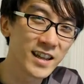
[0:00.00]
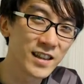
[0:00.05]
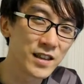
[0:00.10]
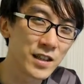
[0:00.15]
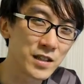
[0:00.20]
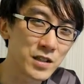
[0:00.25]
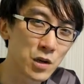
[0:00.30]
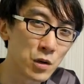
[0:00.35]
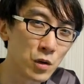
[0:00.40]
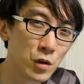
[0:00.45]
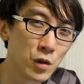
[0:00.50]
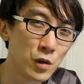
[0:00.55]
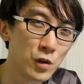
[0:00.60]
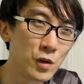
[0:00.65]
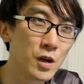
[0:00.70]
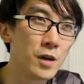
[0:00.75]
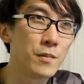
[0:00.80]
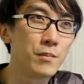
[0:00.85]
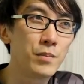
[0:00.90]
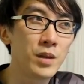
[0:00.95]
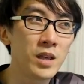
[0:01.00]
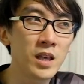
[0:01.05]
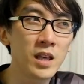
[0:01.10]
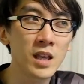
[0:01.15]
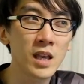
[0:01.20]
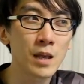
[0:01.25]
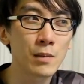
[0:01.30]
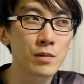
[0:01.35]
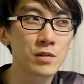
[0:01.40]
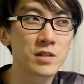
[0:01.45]
this whole being
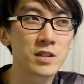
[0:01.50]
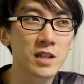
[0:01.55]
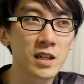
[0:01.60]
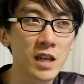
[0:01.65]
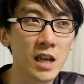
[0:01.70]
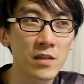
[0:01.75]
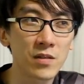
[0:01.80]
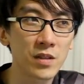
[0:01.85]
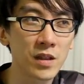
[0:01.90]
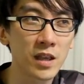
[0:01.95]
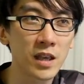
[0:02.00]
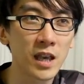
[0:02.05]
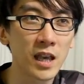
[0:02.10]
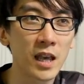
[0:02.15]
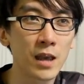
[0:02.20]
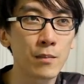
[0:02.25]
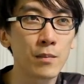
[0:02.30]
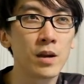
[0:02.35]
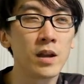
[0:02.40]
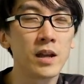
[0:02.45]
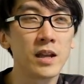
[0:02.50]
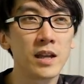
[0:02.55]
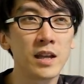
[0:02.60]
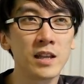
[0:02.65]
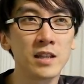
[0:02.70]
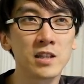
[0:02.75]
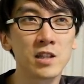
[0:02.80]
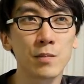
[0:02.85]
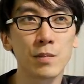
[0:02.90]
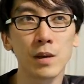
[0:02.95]
able to get the game
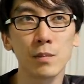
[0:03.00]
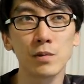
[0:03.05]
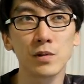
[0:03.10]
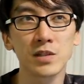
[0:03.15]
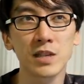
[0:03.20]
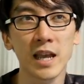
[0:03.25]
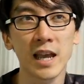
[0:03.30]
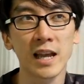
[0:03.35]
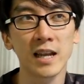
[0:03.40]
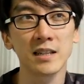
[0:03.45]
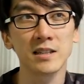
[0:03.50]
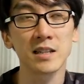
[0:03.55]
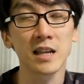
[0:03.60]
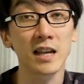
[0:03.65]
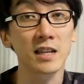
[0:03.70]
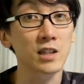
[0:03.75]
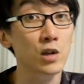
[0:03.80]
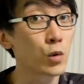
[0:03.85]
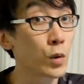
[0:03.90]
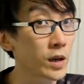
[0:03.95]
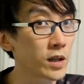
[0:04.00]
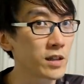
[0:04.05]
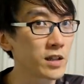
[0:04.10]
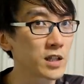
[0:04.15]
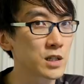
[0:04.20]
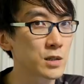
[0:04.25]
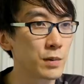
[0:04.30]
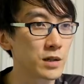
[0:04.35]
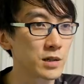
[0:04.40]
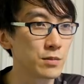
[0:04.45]
into people's hands as quickly
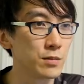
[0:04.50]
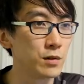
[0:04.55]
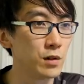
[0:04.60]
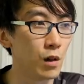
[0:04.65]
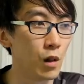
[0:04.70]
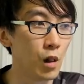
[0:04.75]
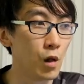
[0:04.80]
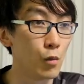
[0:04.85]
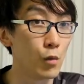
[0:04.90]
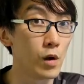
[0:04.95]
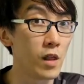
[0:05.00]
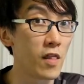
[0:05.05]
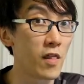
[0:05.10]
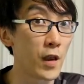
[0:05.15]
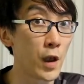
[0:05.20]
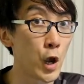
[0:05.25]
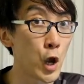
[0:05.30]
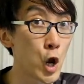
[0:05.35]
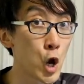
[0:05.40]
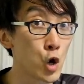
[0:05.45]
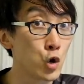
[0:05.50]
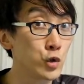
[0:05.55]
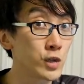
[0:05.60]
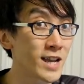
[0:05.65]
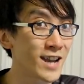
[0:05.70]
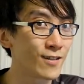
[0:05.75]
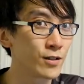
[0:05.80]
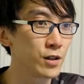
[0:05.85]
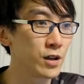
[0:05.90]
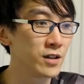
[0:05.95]
as possible with no
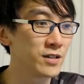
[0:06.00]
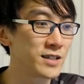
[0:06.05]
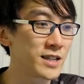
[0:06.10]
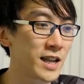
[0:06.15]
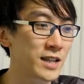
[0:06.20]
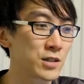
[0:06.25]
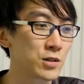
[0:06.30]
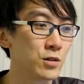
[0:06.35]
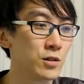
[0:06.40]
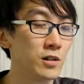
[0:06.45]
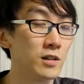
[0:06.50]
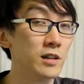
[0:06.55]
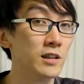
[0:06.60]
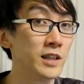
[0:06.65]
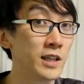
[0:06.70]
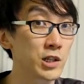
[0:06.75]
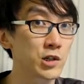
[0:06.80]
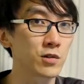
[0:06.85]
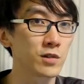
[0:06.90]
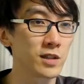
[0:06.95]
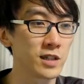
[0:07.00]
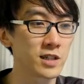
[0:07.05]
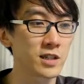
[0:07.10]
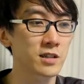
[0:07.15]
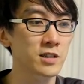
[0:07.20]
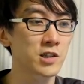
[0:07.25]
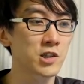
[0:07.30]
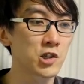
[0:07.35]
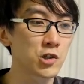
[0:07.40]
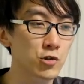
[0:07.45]
downloads at all, literally
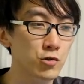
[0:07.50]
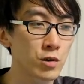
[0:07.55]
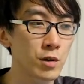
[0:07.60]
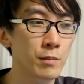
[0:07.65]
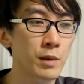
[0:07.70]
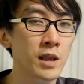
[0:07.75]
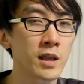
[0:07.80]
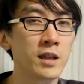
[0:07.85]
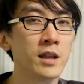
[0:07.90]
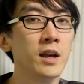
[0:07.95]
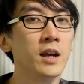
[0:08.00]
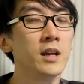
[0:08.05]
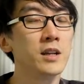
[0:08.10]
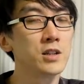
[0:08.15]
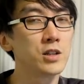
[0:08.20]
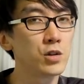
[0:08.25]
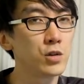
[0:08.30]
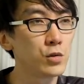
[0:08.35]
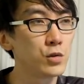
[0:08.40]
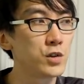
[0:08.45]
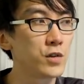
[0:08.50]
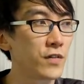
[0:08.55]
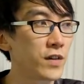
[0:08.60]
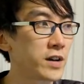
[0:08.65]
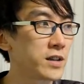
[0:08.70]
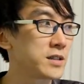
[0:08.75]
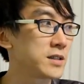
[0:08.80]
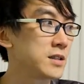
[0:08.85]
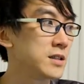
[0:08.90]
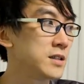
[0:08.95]
just streaming it to
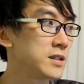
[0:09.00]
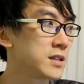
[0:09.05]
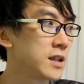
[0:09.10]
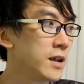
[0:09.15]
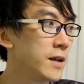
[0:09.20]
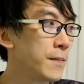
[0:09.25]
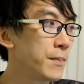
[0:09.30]
devices.